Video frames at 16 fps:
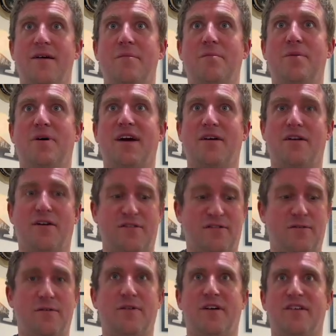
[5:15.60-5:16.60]
but I could
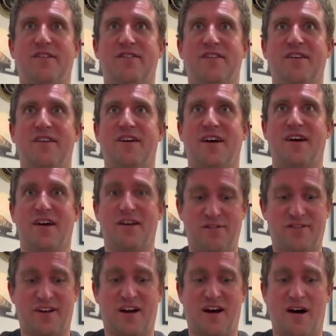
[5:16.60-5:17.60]
also do this. I could
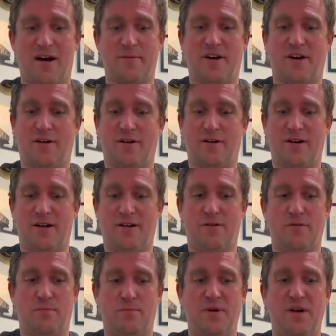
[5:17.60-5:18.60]
use a comma here and
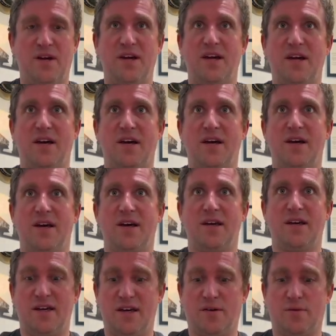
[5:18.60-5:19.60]
do b
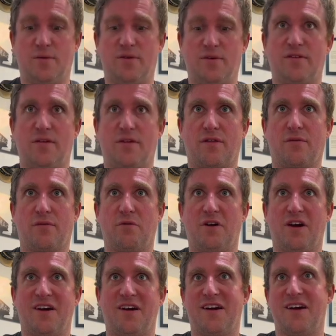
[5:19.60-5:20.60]
equals
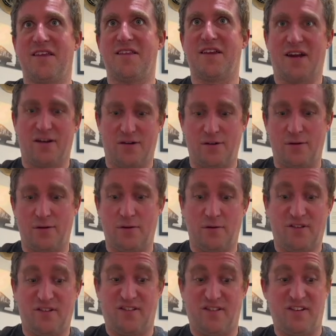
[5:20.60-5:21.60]
3, and then I could do
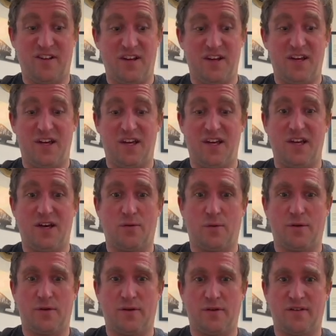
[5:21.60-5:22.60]
c
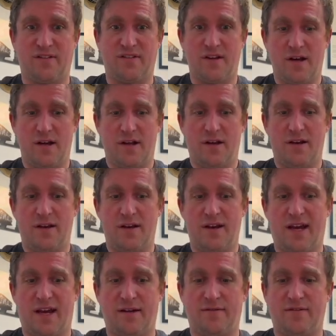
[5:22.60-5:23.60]
equals
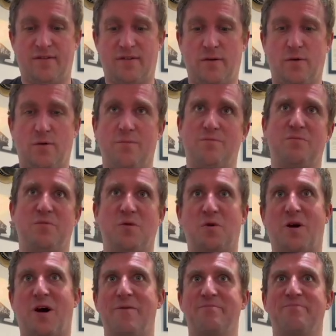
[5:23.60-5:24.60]
-2.
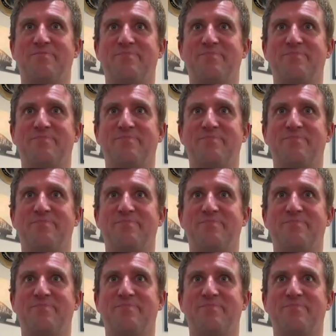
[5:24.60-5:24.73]
Okay,